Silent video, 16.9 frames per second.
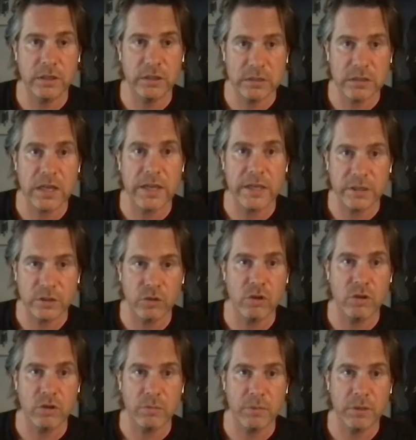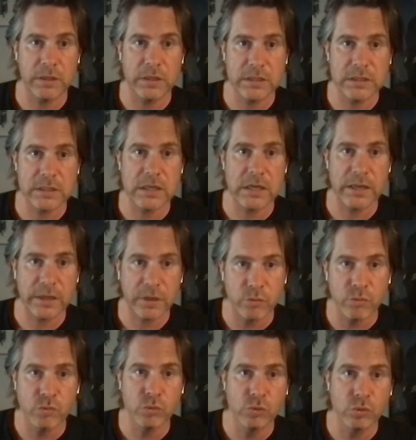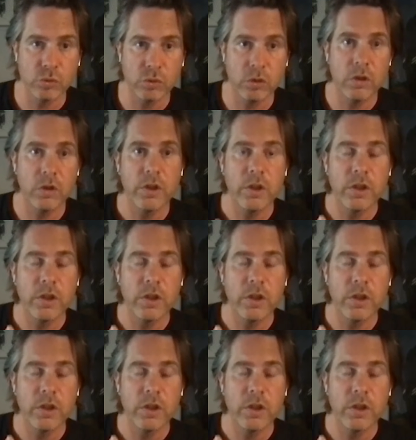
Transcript: It's like a dogma. It's like a rule.